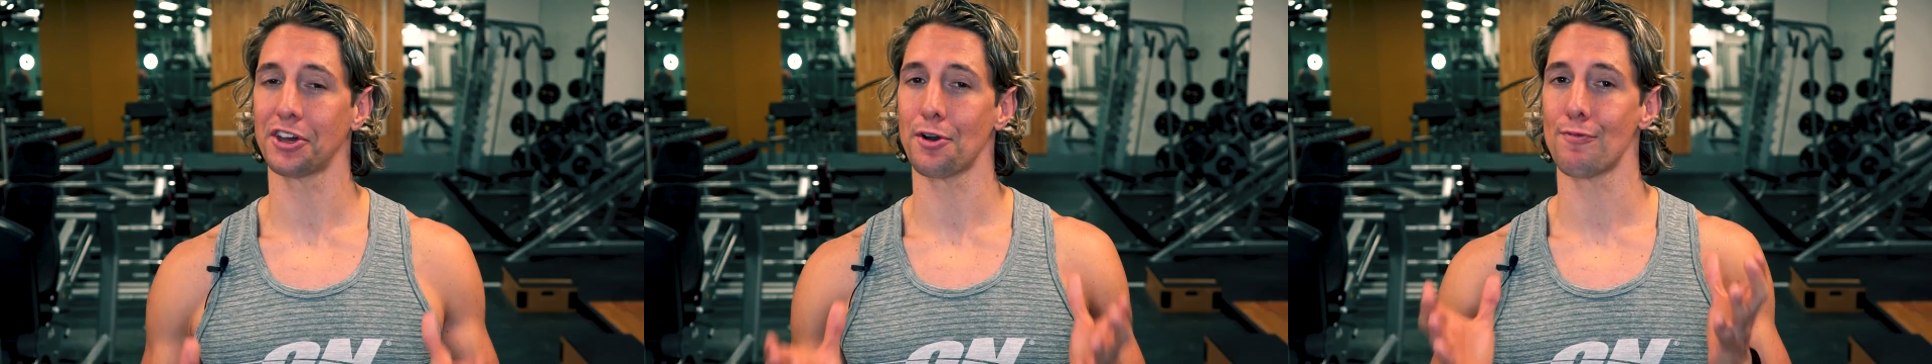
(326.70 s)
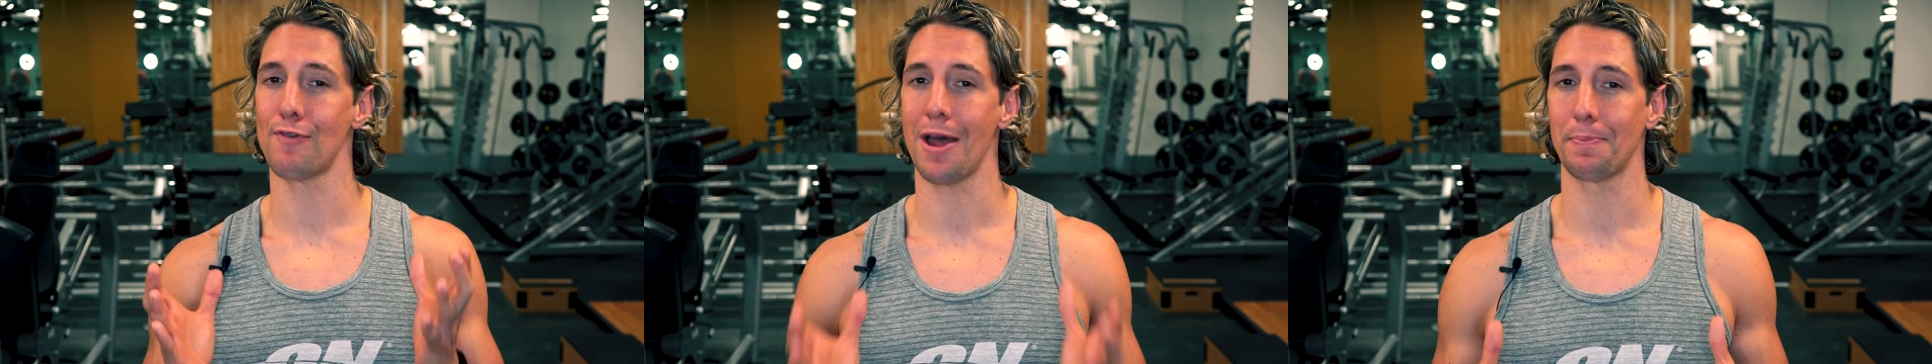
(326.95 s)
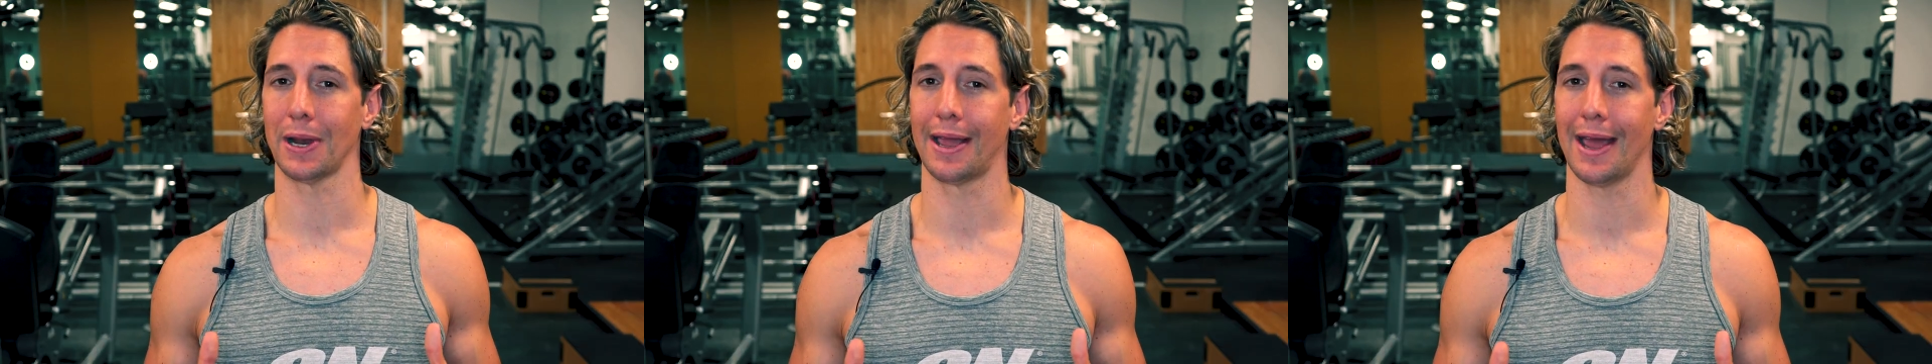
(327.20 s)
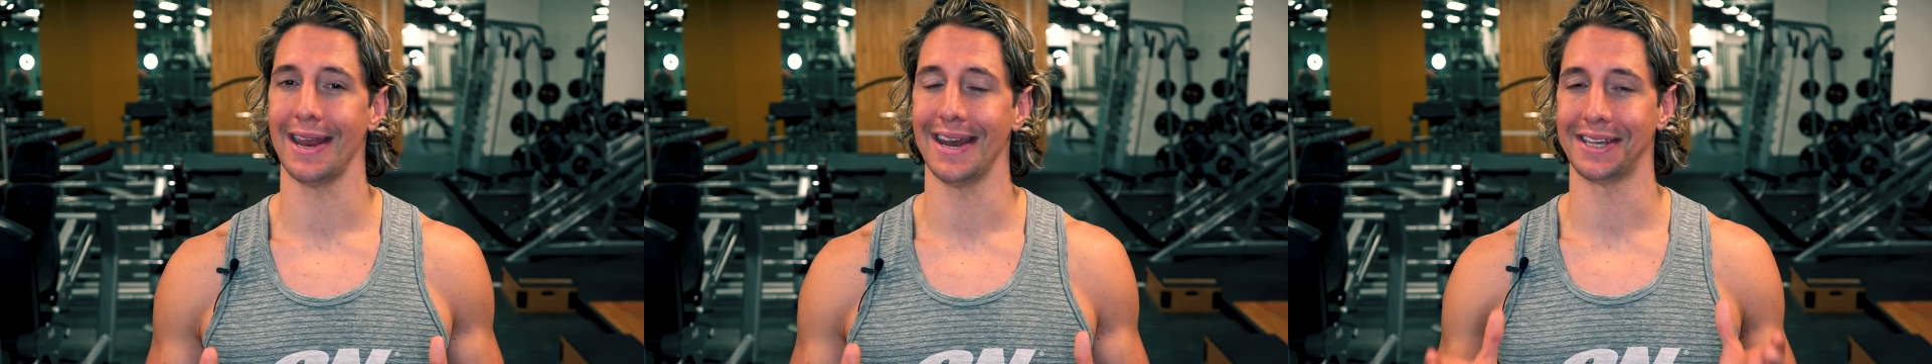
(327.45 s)
is going to
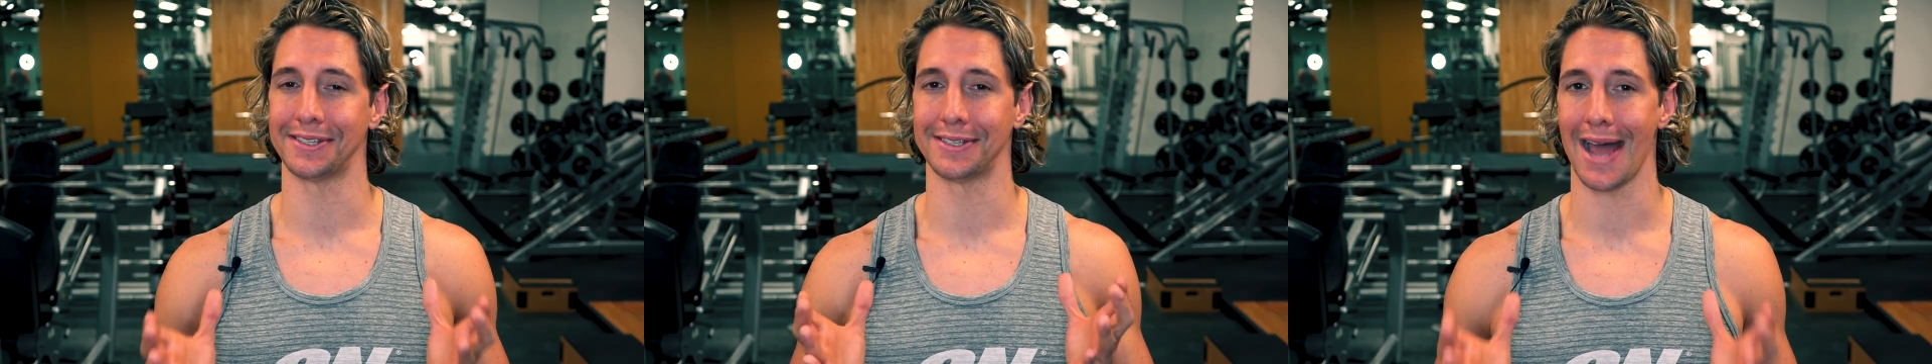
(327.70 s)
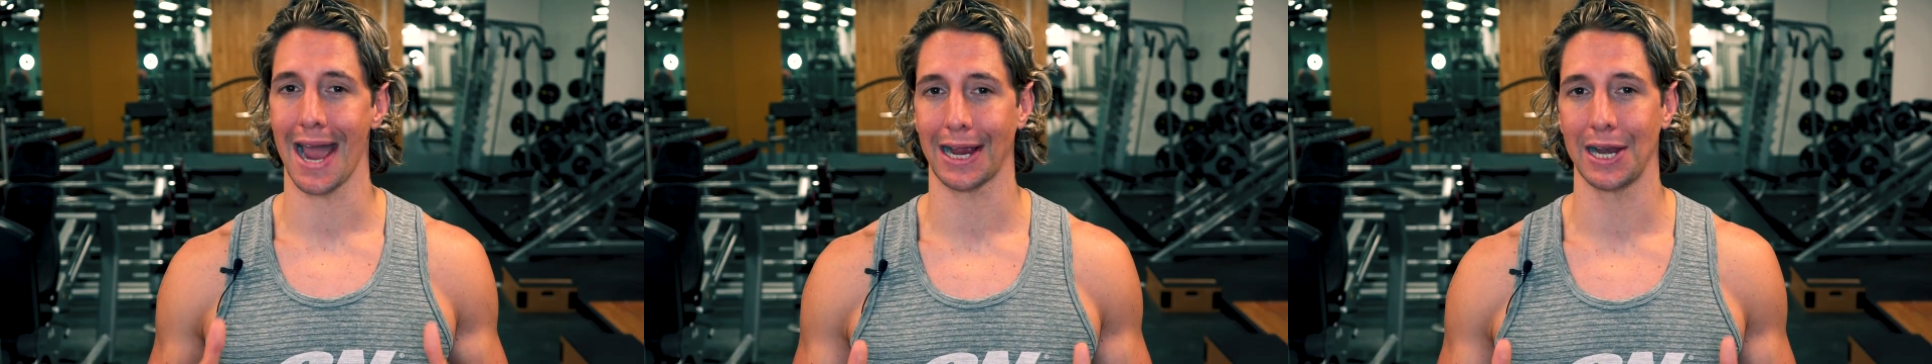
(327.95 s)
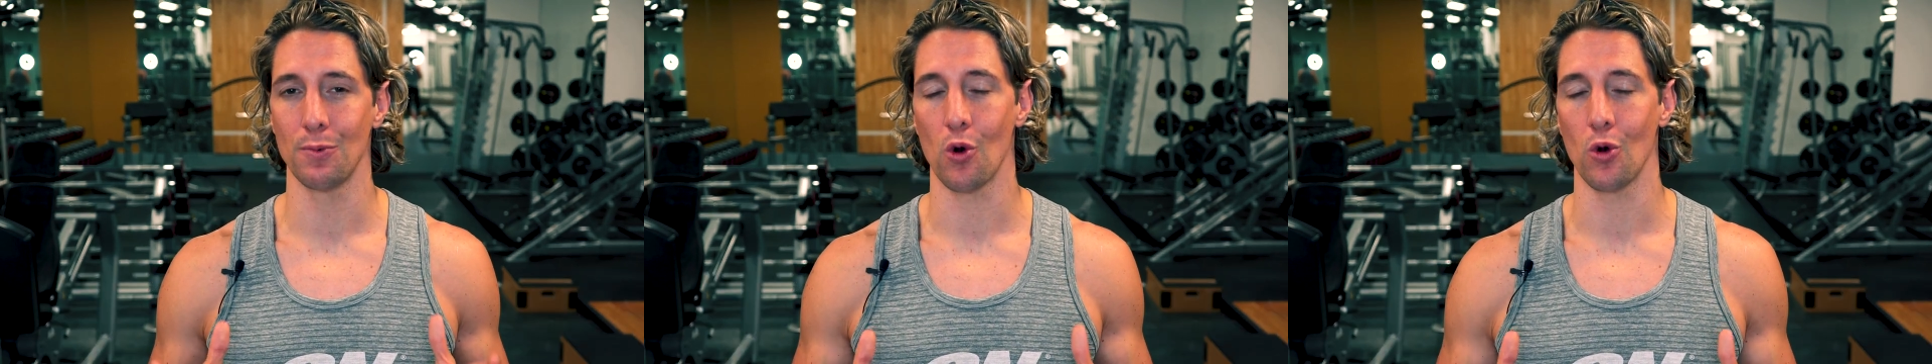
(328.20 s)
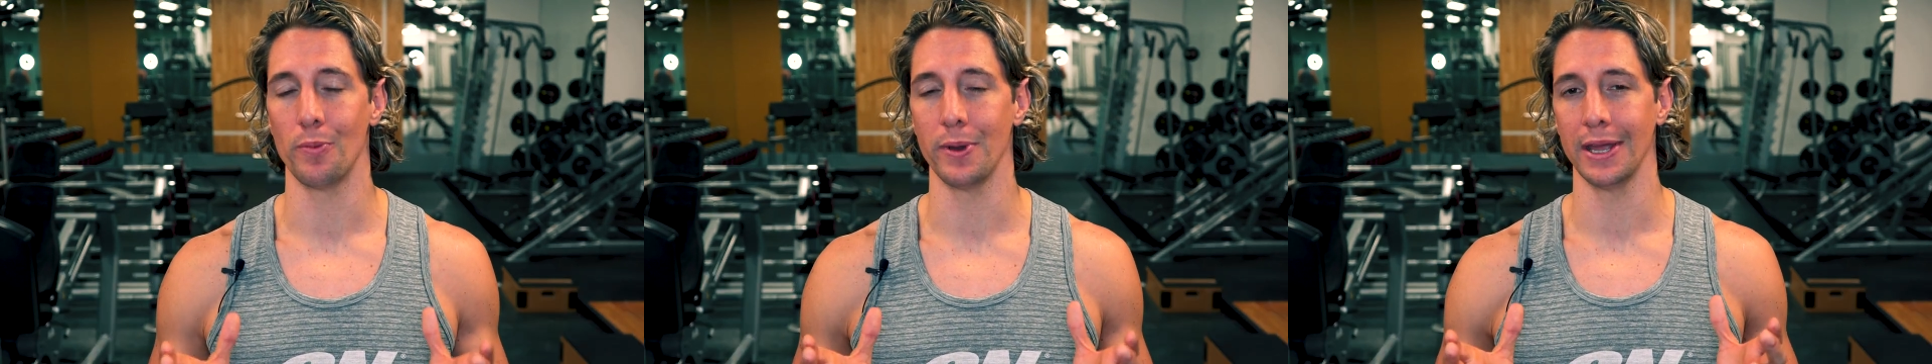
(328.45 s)
replicate exactly
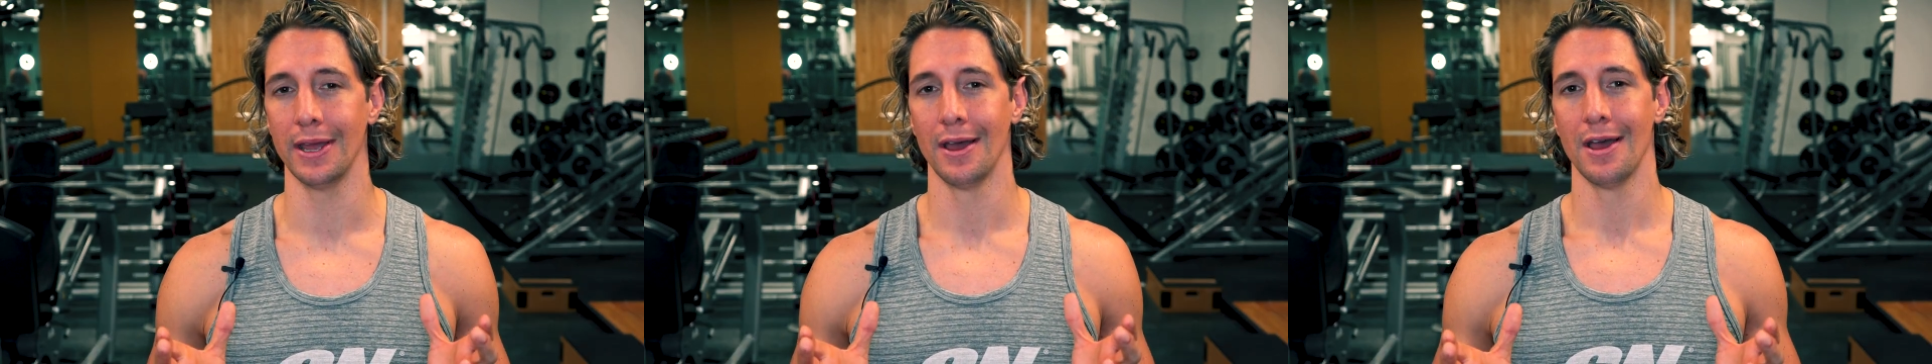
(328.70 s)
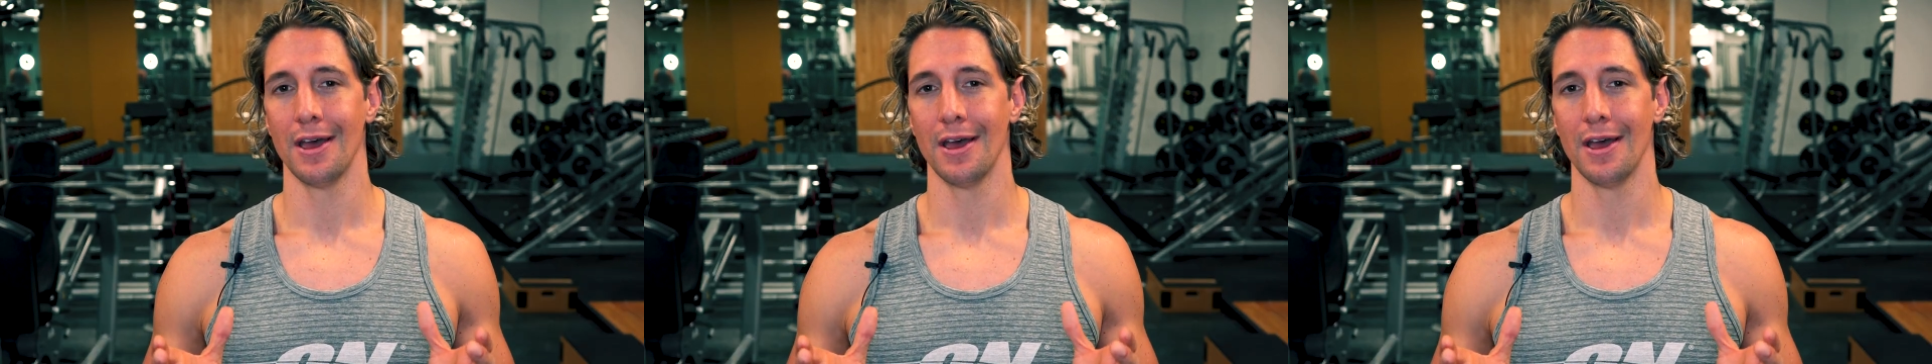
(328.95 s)
what will be